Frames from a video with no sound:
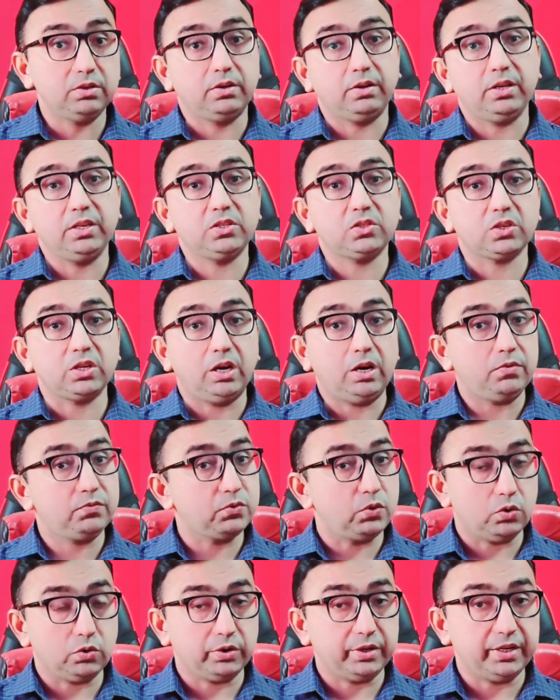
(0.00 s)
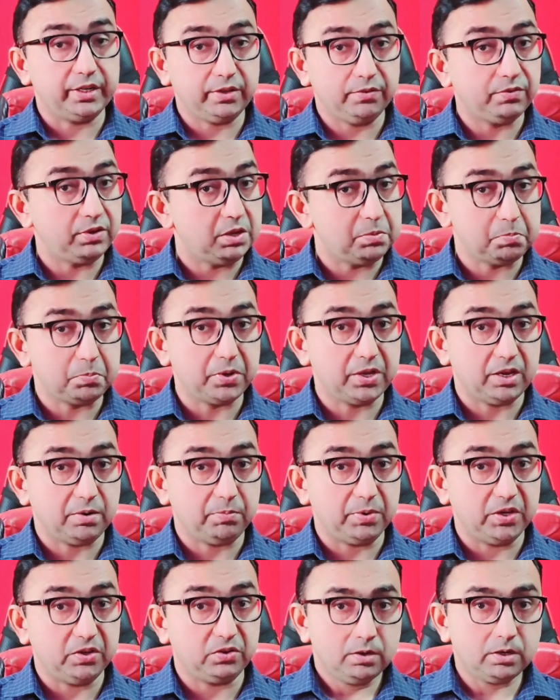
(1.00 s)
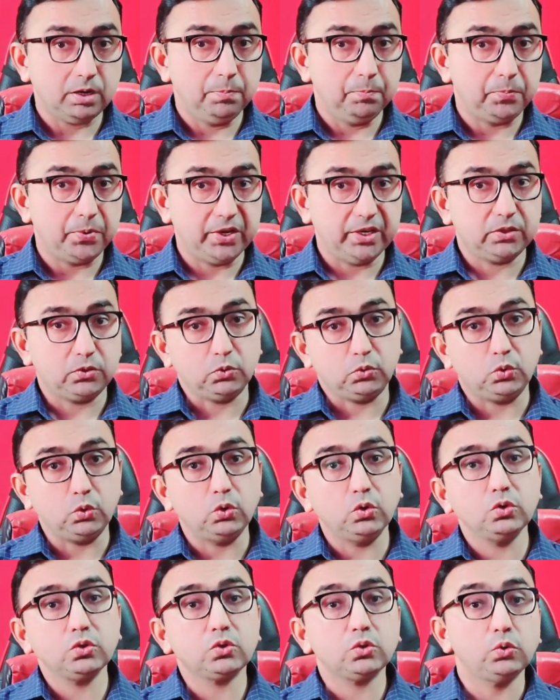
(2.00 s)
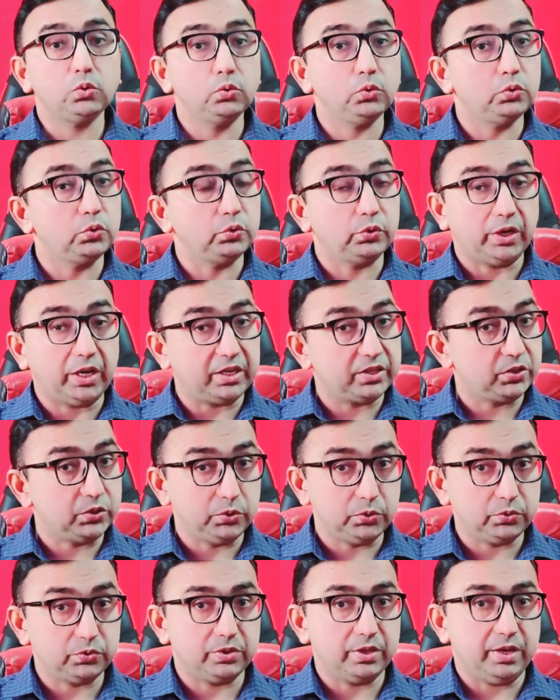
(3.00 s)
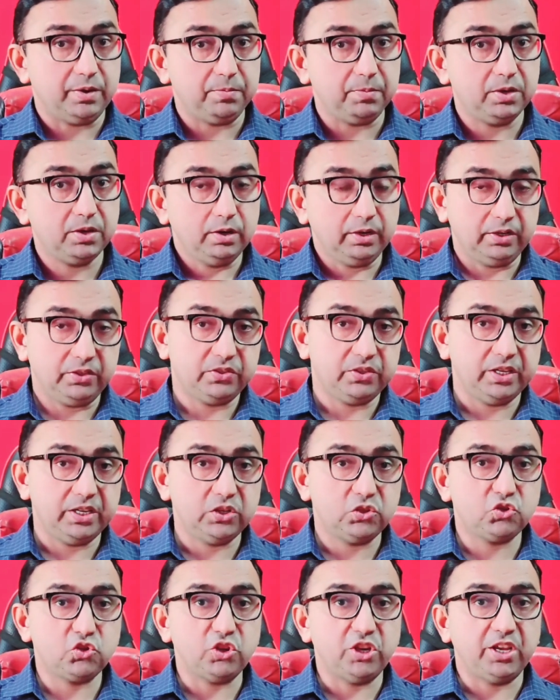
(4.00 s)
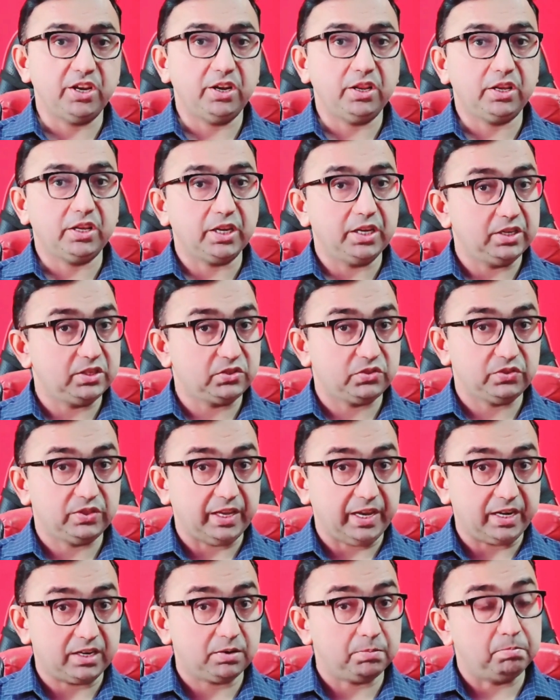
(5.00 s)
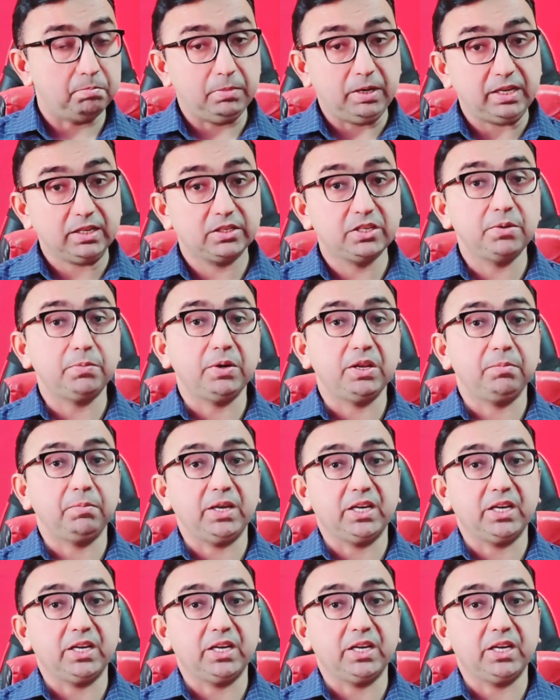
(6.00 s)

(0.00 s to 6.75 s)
risk of cognitive impairment compared to those who do not use them. Research indicates that multiple